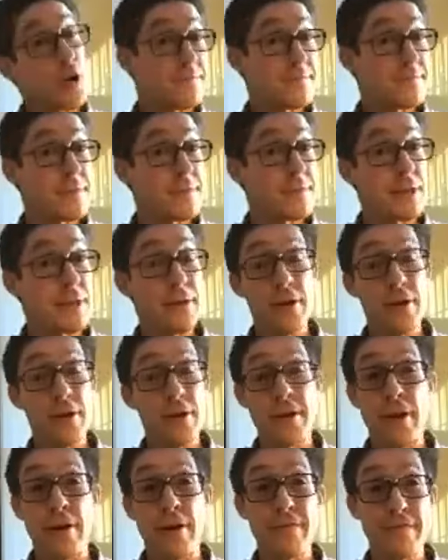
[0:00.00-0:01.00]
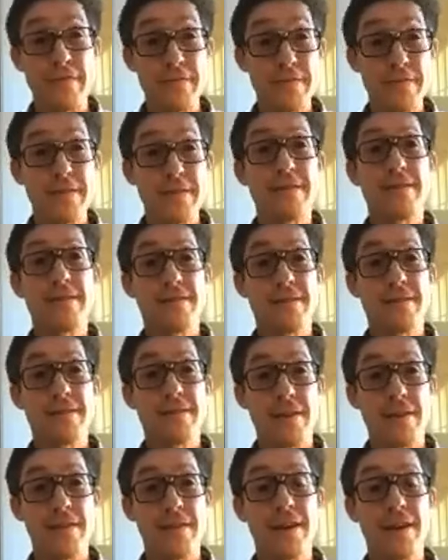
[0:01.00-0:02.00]
On and off.
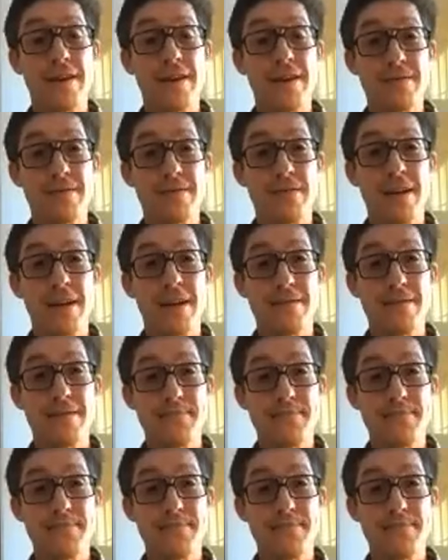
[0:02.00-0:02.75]
So yeah, it was great.